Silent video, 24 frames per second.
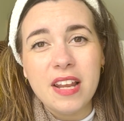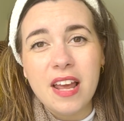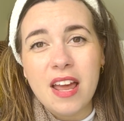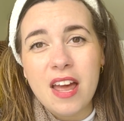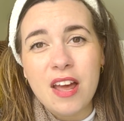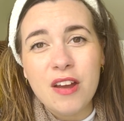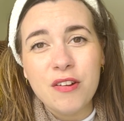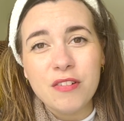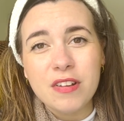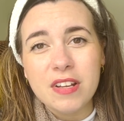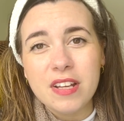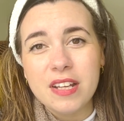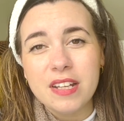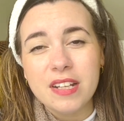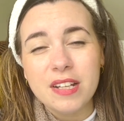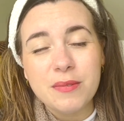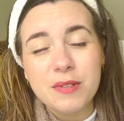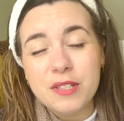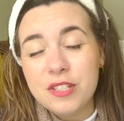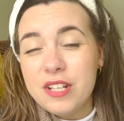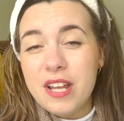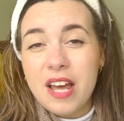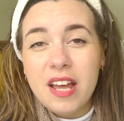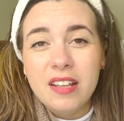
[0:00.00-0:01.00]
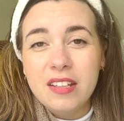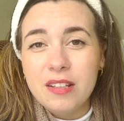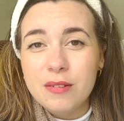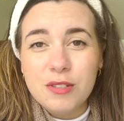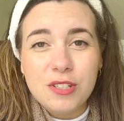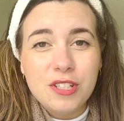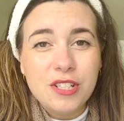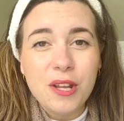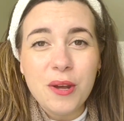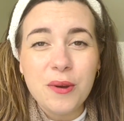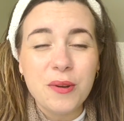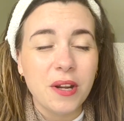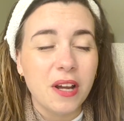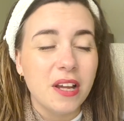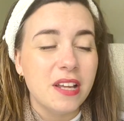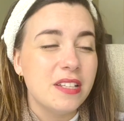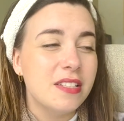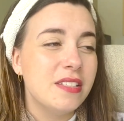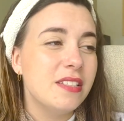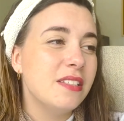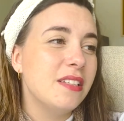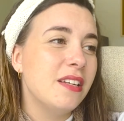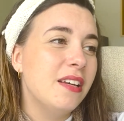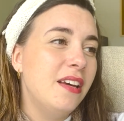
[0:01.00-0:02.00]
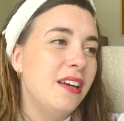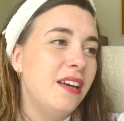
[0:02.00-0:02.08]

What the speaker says: airy, and it was so nice.